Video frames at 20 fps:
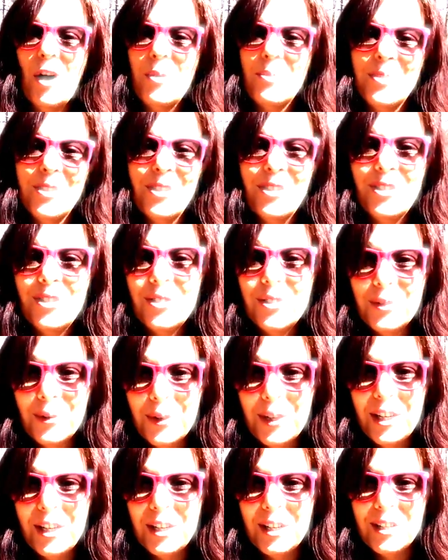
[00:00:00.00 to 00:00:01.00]
almost
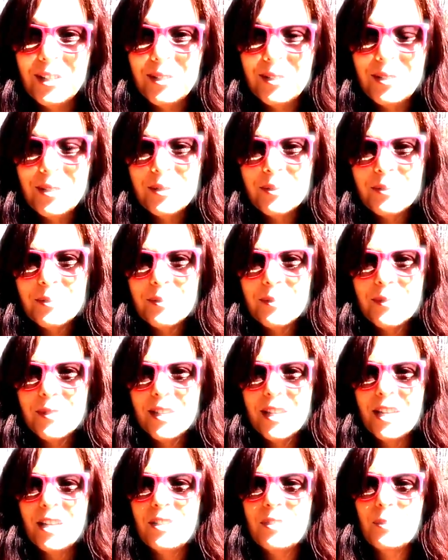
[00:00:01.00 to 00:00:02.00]
3 years,
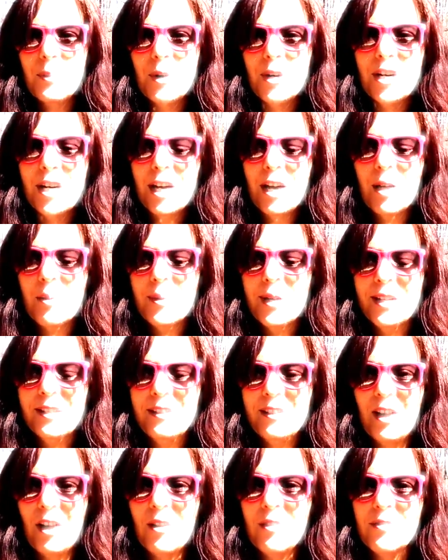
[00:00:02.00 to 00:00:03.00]
is working on
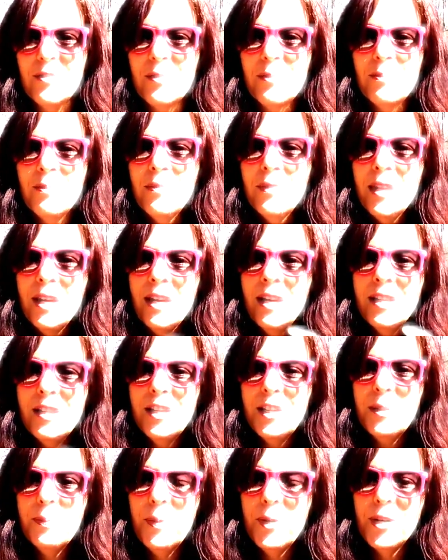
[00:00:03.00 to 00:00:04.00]
myself.
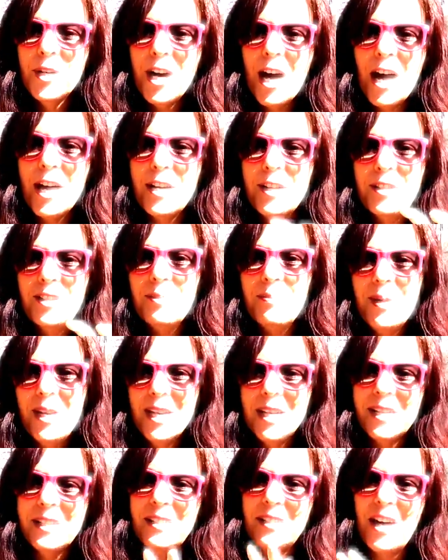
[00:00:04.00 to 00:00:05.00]
This book kind of
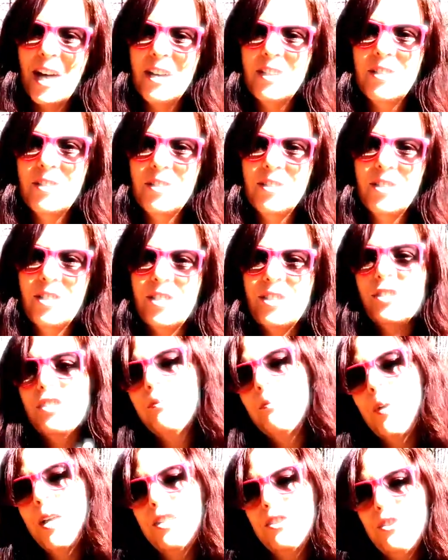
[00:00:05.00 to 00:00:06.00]
depicts
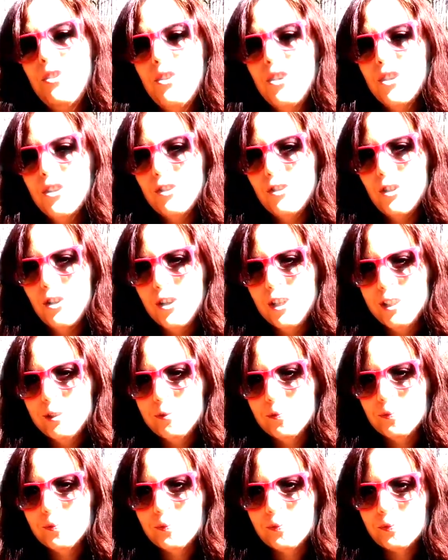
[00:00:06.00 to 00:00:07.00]
my 2-year journey,
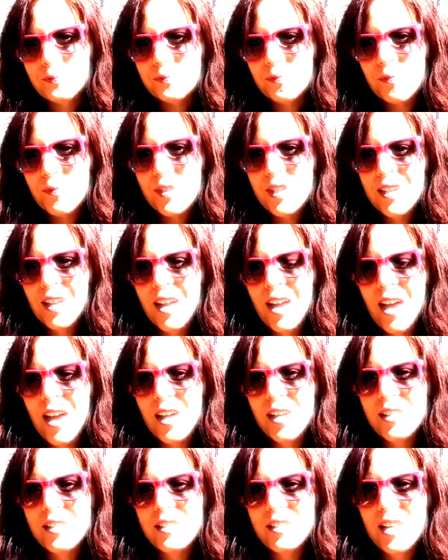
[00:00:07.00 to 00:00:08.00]

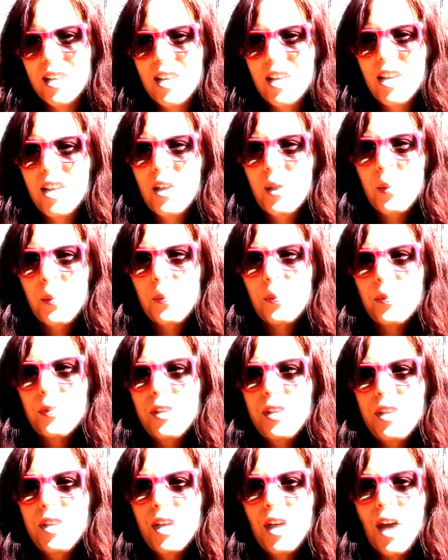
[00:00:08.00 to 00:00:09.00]
and
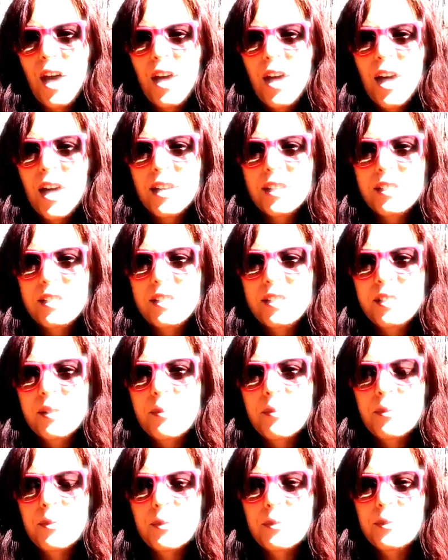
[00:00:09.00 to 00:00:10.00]
I had
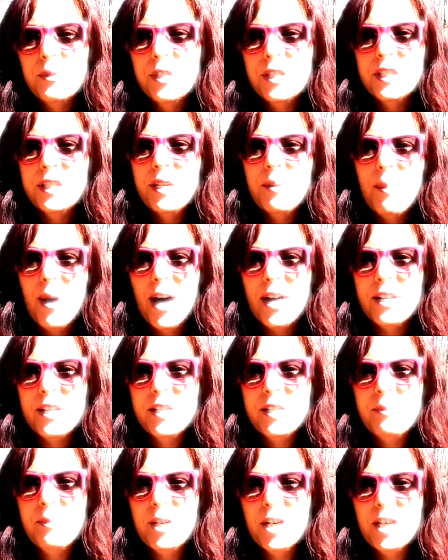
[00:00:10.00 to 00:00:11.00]
some really bad
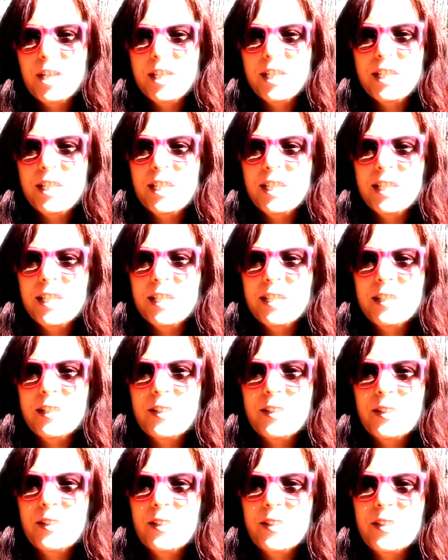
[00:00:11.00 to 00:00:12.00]

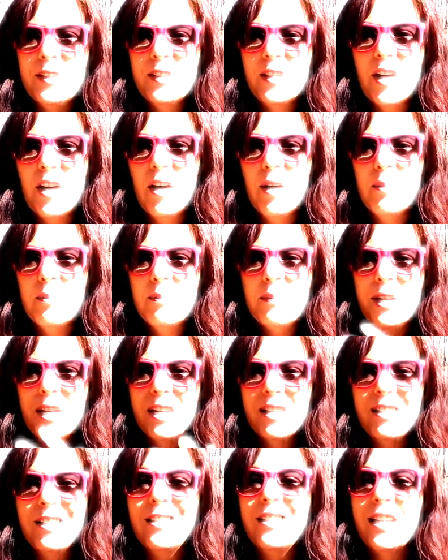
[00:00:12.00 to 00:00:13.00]
experiences being
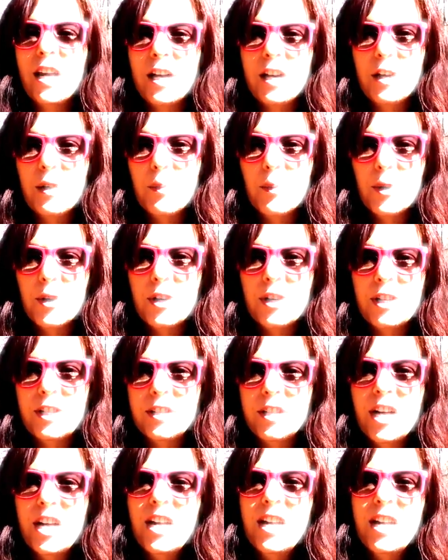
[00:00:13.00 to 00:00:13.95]
in the dating world,